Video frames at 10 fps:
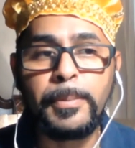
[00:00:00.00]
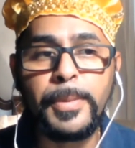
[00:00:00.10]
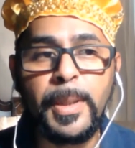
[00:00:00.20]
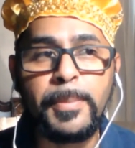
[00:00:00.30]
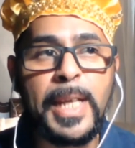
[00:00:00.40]

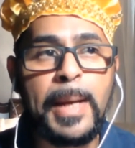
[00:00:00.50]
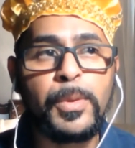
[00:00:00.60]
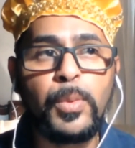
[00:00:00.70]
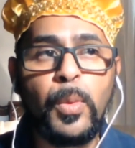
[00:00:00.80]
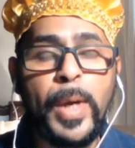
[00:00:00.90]

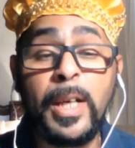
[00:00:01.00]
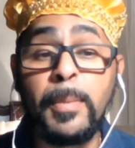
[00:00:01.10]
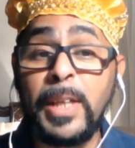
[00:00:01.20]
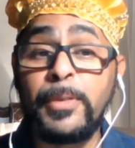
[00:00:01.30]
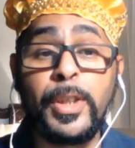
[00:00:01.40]
Sometimes we'll wake up,
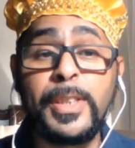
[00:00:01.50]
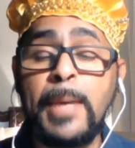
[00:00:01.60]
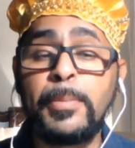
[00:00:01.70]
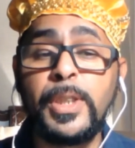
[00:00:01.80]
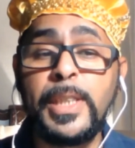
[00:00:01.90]
like for
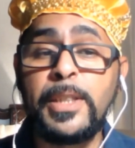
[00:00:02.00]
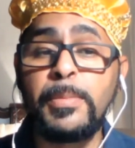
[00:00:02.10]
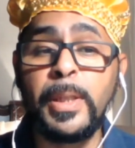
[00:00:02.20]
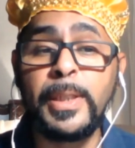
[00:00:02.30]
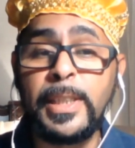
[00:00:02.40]
example, today's Monday.